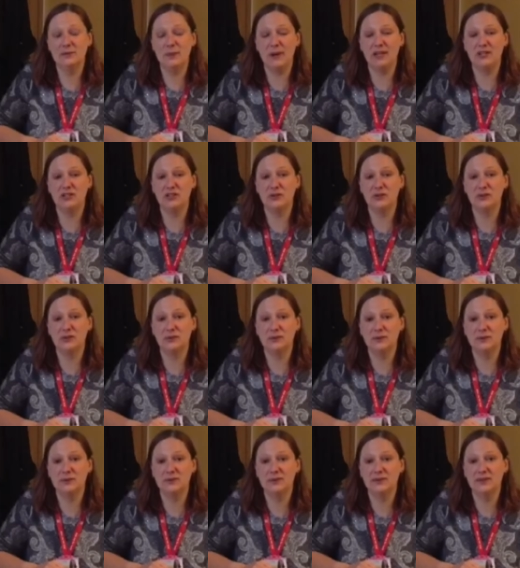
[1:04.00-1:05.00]
special.
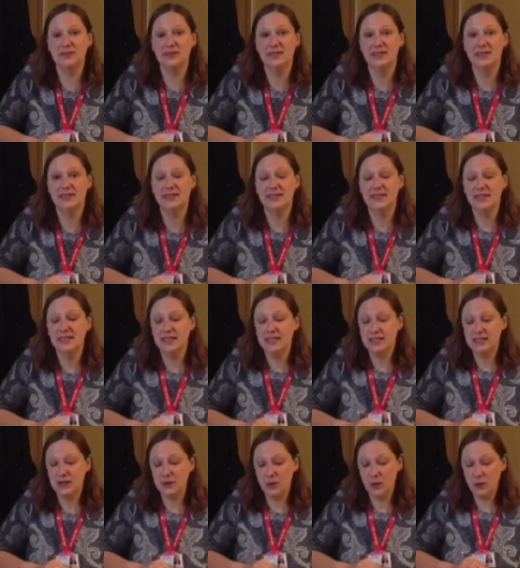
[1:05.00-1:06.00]

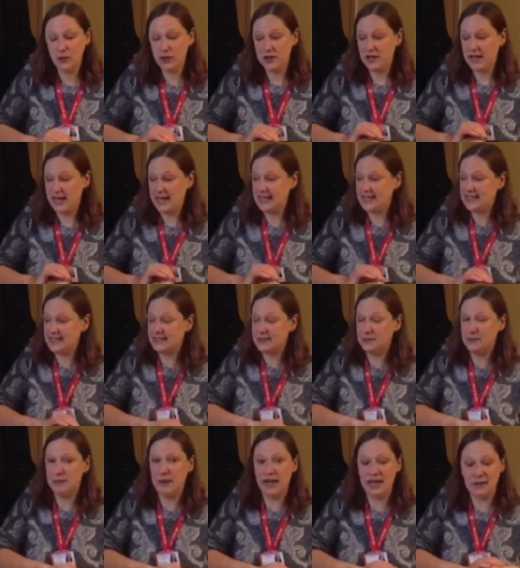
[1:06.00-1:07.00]
So all you need is
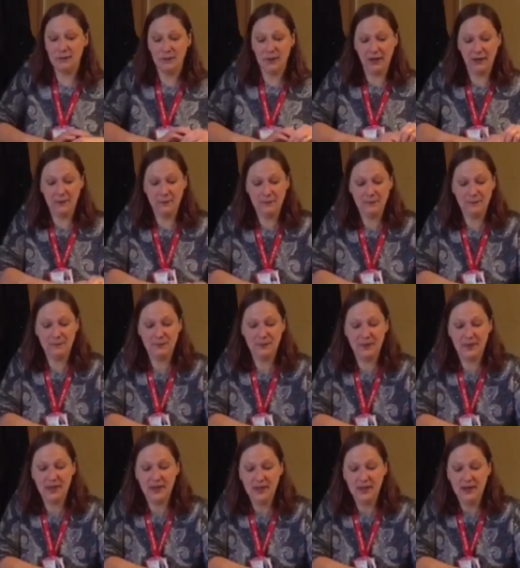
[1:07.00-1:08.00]
some paper.
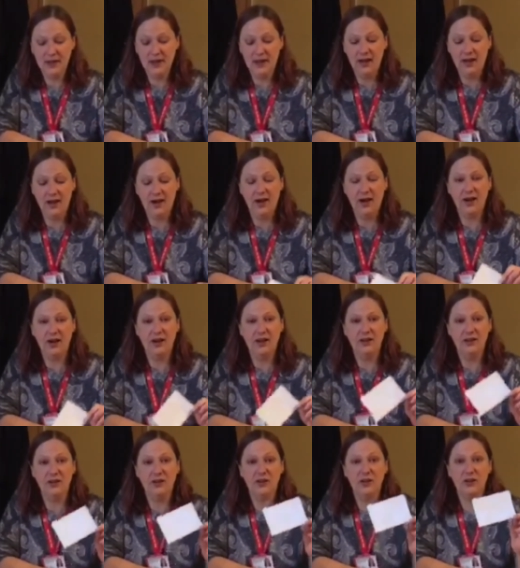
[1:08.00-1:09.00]

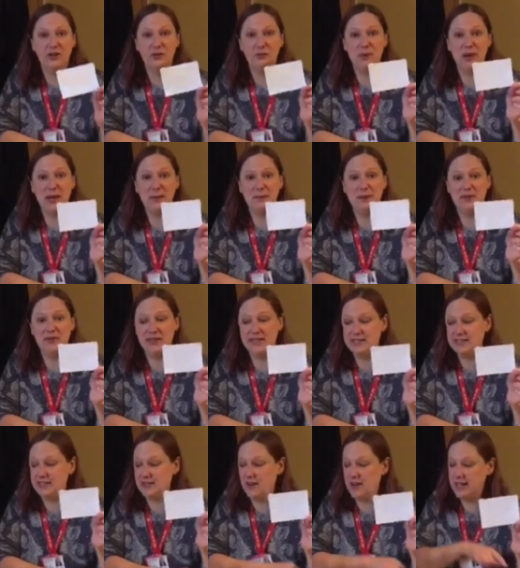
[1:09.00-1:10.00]
You can use paper this
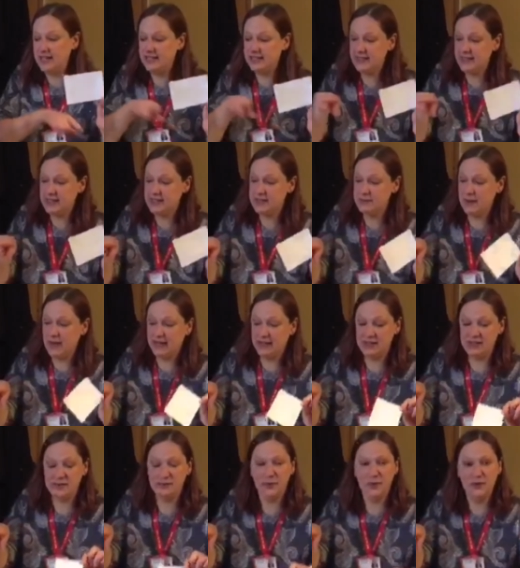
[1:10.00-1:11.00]
size to make the
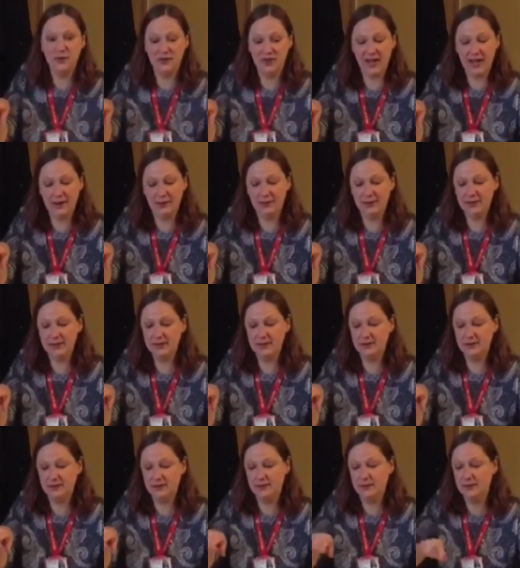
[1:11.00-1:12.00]
small flowers,
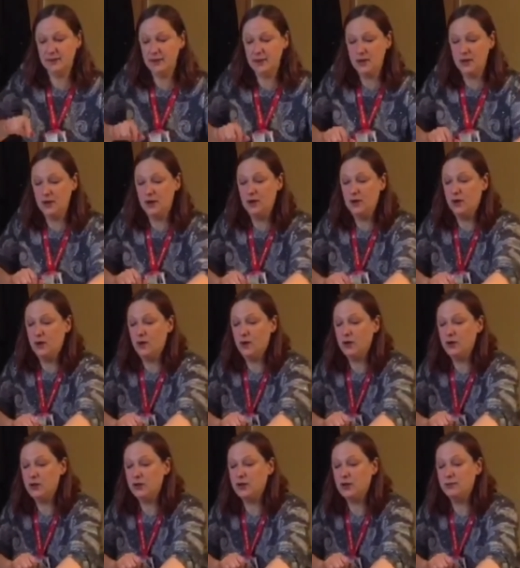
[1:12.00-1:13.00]
or
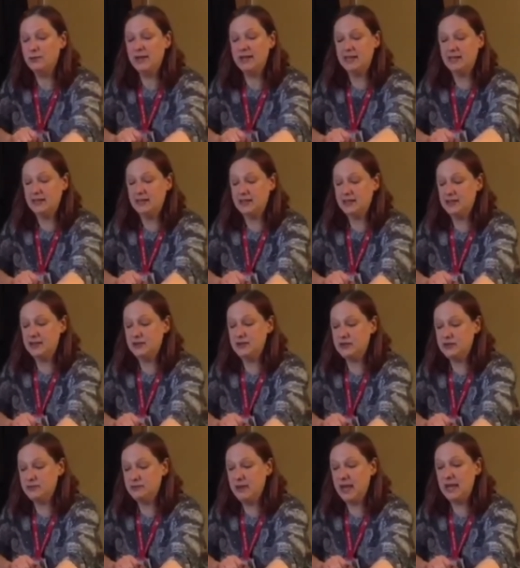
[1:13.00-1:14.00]
you can use
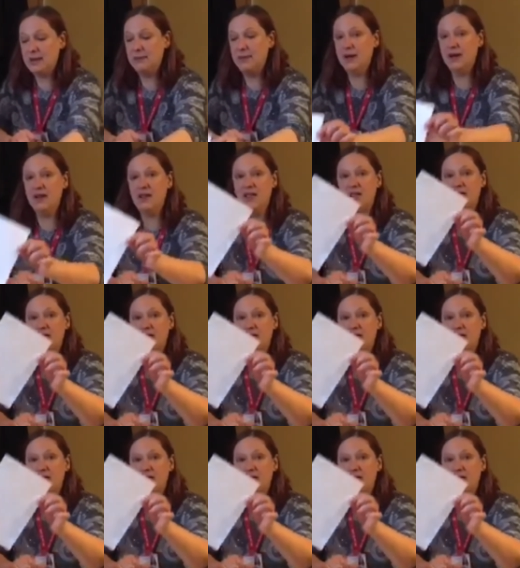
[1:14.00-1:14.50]
some paper